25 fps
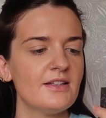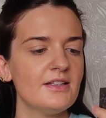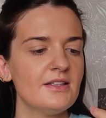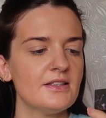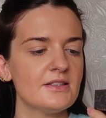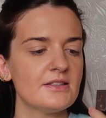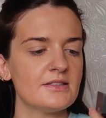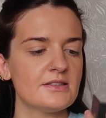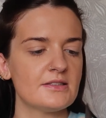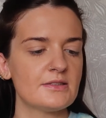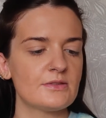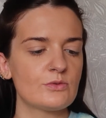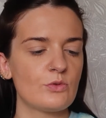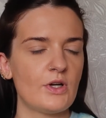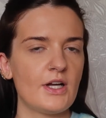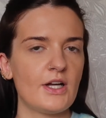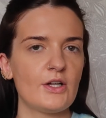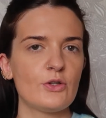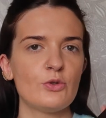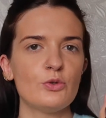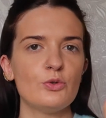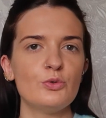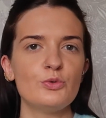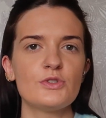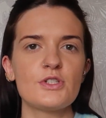think this is quite
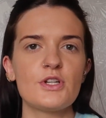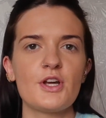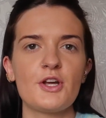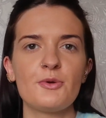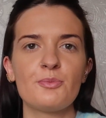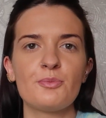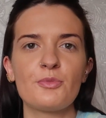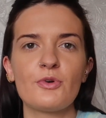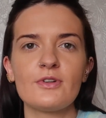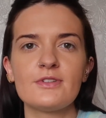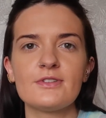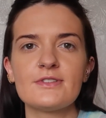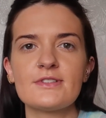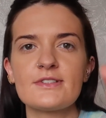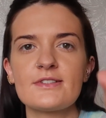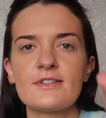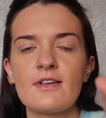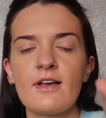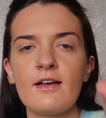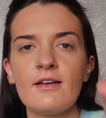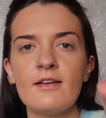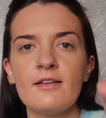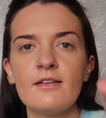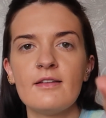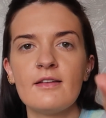a cool tone
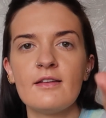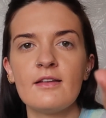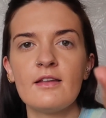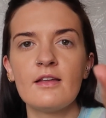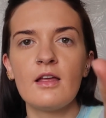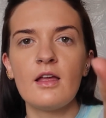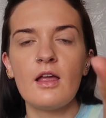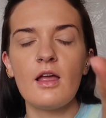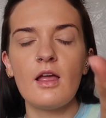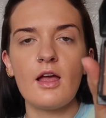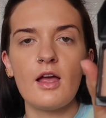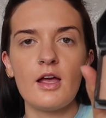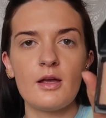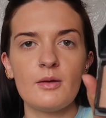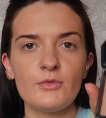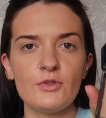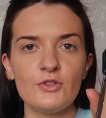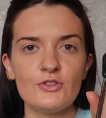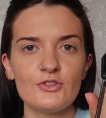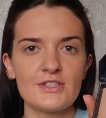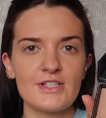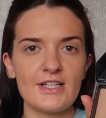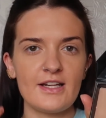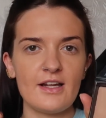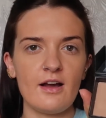bronzer.
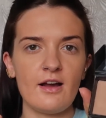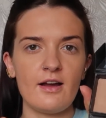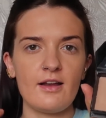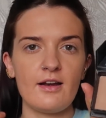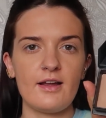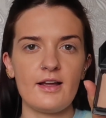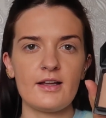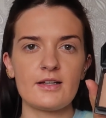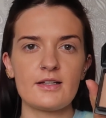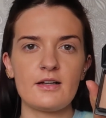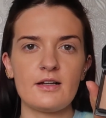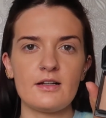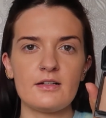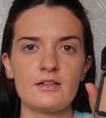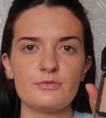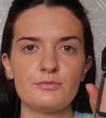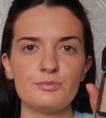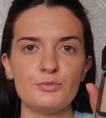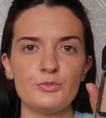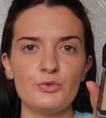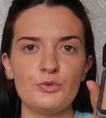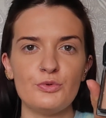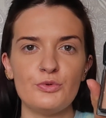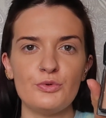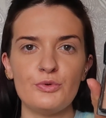Usually I like kind of
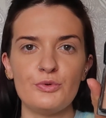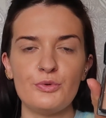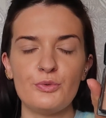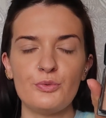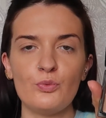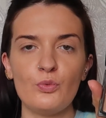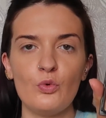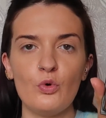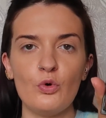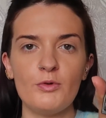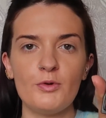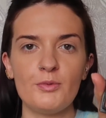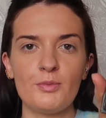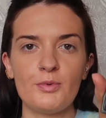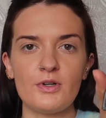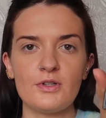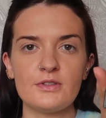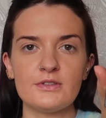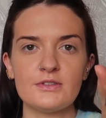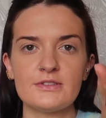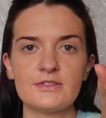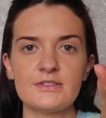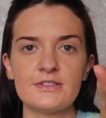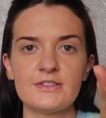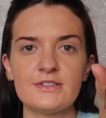more warmer
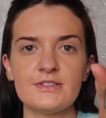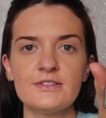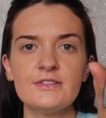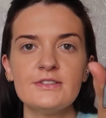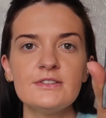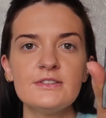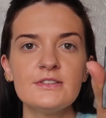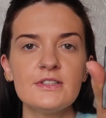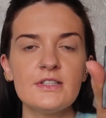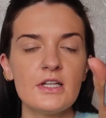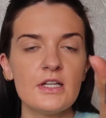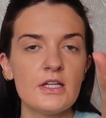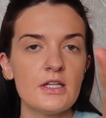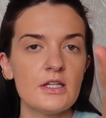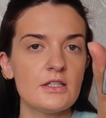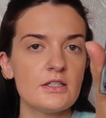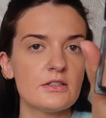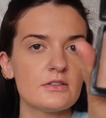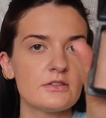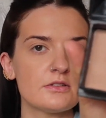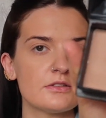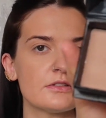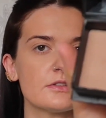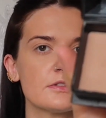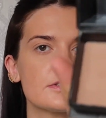bronzers,
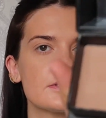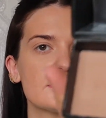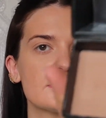just